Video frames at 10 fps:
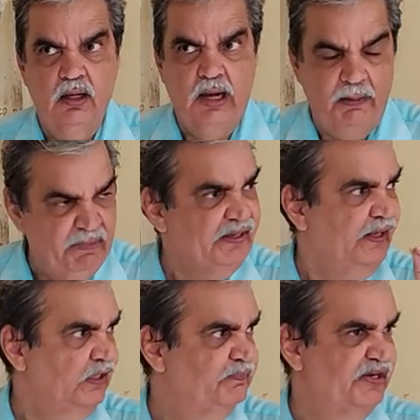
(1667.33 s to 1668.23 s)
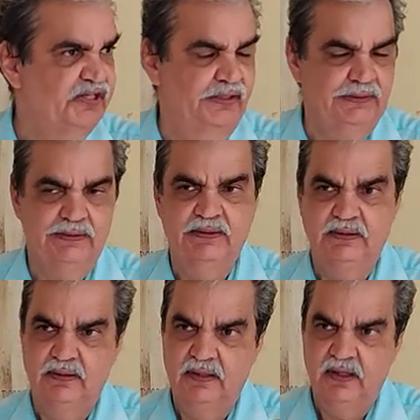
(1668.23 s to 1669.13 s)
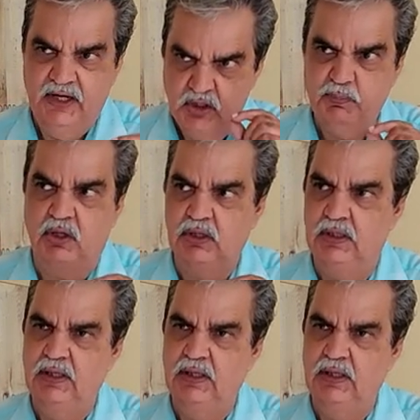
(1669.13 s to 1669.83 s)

Ambedkar has mentioned in his book